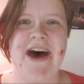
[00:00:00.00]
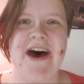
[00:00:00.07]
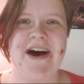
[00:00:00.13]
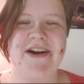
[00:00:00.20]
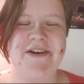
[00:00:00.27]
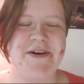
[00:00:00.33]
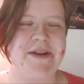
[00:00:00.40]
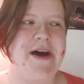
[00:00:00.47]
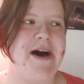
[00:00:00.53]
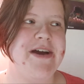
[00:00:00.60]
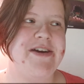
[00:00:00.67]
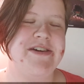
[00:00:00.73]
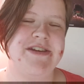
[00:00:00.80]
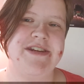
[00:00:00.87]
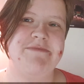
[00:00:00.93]
I
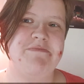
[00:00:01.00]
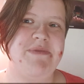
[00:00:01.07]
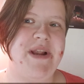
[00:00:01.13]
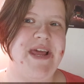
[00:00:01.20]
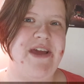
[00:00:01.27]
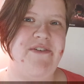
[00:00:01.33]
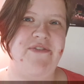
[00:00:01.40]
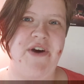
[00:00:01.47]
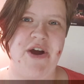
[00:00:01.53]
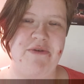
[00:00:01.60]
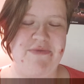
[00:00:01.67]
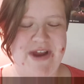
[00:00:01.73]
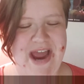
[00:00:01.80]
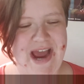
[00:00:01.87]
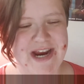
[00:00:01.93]
couldn't believe her
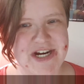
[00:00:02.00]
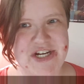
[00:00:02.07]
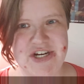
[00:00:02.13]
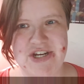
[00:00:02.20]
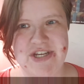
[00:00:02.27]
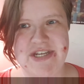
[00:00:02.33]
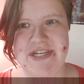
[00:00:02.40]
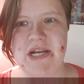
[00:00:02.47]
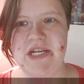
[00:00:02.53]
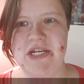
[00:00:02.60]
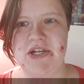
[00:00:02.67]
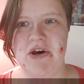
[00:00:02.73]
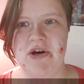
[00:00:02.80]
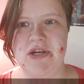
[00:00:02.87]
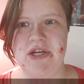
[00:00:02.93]
reaction. I
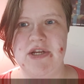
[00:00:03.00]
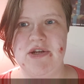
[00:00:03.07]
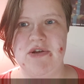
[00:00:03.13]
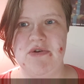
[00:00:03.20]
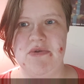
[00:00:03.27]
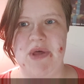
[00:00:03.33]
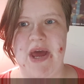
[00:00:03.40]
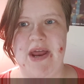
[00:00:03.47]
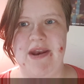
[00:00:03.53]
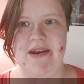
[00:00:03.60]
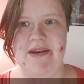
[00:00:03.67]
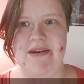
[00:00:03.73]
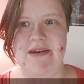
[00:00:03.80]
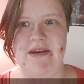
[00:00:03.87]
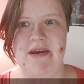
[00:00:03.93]
decided to then
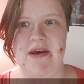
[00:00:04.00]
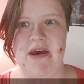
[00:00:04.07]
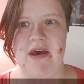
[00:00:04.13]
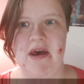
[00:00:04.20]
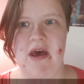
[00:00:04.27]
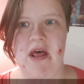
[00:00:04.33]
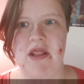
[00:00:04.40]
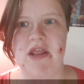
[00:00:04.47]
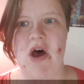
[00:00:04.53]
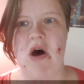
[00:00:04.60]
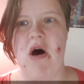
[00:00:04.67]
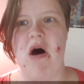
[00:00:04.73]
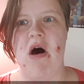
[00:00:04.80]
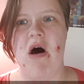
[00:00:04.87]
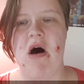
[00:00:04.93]

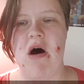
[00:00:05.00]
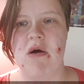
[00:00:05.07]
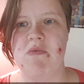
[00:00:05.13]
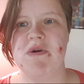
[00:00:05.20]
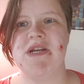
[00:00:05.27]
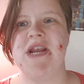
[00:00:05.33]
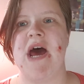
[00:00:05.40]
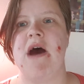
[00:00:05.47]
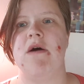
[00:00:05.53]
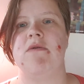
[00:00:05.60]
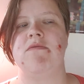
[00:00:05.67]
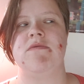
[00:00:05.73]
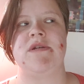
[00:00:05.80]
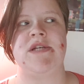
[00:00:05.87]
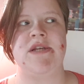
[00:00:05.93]
that I would
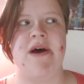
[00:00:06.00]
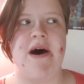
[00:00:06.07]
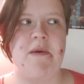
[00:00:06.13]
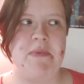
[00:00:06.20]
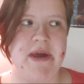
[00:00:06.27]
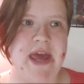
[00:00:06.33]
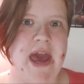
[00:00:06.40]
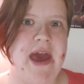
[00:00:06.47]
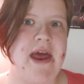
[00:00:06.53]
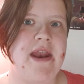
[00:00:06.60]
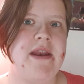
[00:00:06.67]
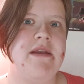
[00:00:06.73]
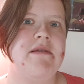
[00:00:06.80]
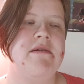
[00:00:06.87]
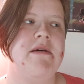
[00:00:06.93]
now start up again,
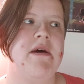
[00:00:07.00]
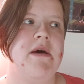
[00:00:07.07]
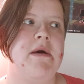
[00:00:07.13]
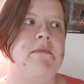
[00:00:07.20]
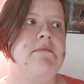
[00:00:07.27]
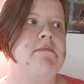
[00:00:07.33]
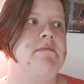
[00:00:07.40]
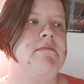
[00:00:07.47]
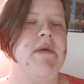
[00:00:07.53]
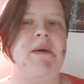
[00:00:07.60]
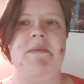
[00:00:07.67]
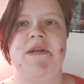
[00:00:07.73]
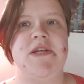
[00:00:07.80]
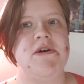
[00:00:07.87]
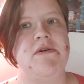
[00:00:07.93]

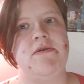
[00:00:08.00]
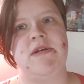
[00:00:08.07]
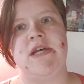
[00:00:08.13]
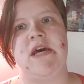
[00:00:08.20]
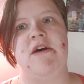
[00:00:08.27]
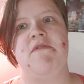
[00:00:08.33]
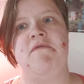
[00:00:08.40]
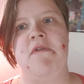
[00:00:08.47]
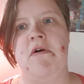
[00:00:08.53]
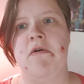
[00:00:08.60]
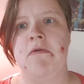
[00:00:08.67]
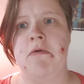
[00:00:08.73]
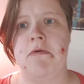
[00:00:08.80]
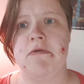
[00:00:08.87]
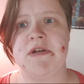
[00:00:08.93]
maybe do say a
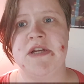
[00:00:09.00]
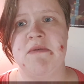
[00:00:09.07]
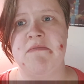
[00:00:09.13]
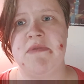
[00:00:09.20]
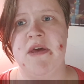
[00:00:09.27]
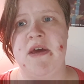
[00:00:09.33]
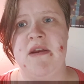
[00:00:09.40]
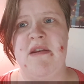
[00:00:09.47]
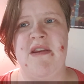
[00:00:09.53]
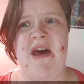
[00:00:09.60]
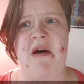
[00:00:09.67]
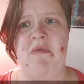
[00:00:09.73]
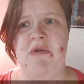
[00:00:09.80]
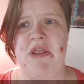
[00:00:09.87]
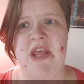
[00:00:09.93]
vlog or something
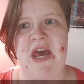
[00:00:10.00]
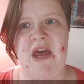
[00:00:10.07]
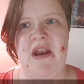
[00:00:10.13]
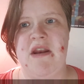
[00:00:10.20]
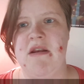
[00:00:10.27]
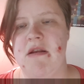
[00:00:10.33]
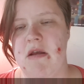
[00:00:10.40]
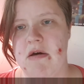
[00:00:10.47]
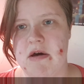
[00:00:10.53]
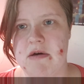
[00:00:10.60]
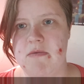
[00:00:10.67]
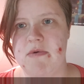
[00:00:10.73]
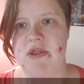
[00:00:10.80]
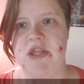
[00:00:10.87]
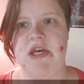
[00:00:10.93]
now and then. Like
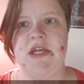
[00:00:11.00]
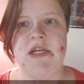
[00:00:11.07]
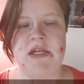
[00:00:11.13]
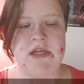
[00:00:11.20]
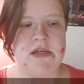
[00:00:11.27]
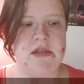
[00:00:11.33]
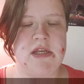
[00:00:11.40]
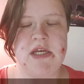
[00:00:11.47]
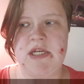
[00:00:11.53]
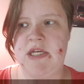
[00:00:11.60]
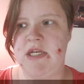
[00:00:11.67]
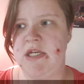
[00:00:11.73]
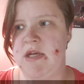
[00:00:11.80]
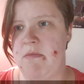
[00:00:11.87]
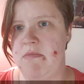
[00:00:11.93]
with this
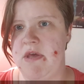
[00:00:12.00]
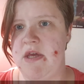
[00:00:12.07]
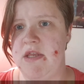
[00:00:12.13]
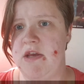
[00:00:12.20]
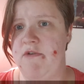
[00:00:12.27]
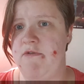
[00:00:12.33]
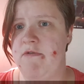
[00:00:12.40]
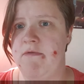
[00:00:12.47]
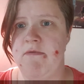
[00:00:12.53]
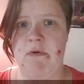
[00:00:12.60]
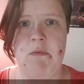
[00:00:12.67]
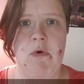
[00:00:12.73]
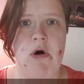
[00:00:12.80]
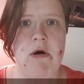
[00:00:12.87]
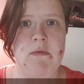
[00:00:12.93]
is something different
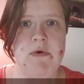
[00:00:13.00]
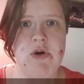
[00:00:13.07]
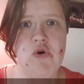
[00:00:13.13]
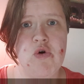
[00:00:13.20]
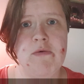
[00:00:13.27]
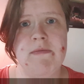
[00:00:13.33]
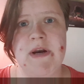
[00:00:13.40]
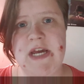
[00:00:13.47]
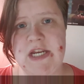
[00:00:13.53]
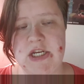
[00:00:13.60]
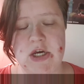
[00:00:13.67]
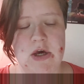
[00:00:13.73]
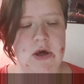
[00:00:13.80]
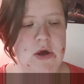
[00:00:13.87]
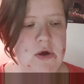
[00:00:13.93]
from what I would normally
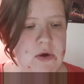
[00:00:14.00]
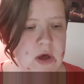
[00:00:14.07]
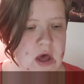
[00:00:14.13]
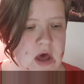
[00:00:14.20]
do,